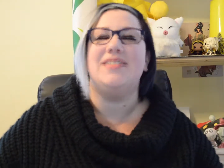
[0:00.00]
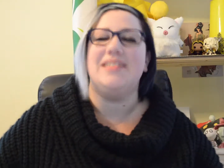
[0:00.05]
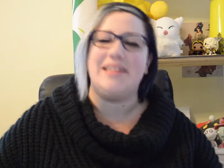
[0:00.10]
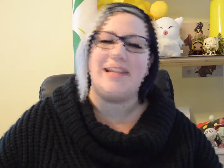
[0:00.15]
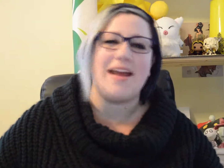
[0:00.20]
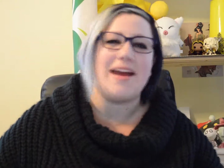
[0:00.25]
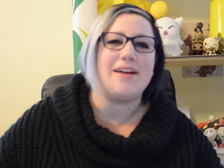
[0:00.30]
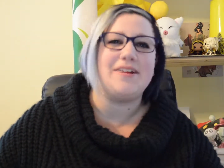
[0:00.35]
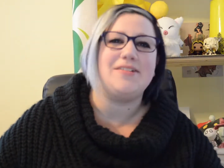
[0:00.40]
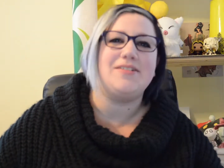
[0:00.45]

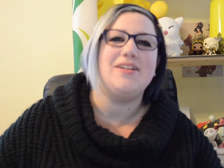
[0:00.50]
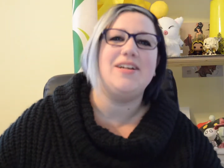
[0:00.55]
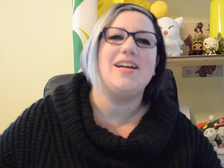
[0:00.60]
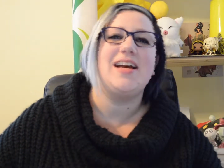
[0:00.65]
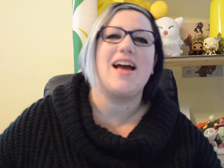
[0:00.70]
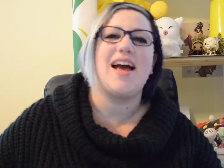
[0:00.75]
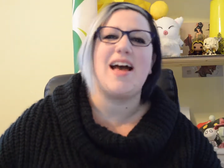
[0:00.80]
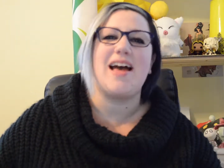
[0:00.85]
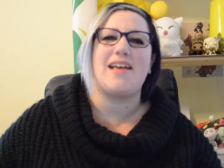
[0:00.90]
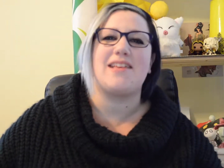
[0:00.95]
now
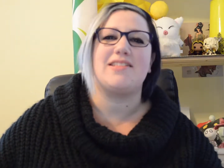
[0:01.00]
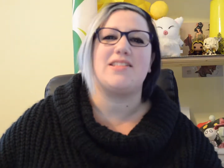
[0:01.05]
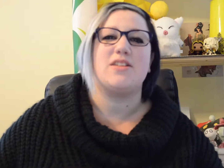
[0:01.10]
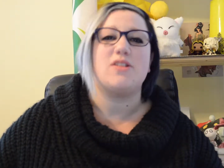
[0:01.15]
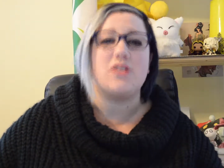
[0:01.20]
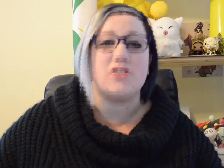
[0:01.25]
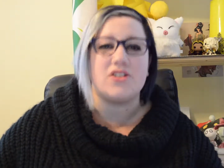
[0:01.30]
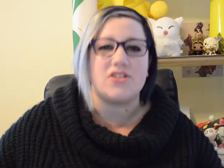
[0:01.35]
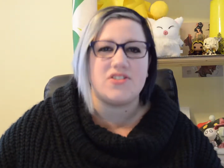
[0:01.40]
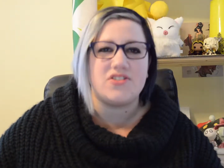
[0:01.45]
as
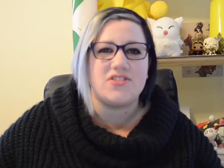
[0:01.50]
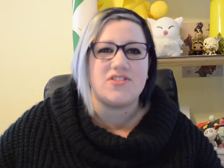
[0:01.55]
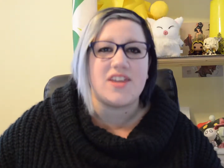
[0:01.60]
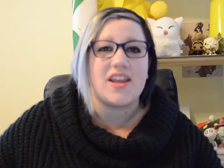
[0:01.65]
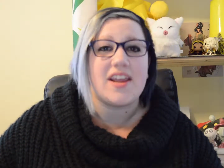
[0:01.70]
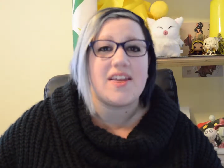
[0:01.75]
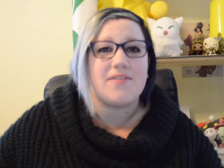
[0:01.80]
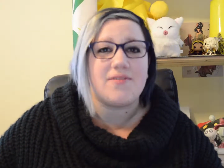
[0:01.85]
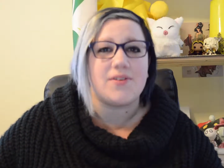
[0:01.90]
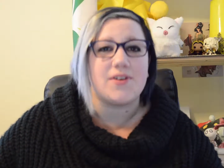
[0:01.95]
the
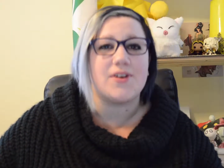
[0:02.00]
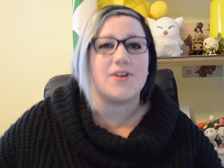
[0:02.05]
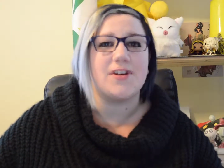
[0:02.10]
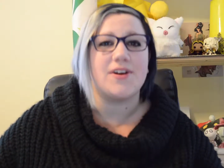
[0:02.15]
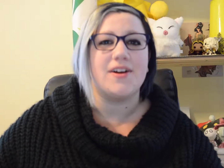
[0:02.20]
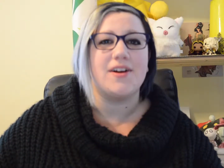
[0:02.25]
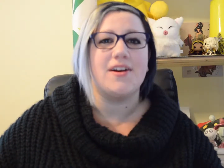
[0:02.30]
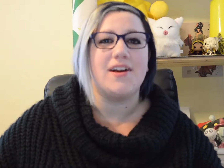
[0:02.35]
savior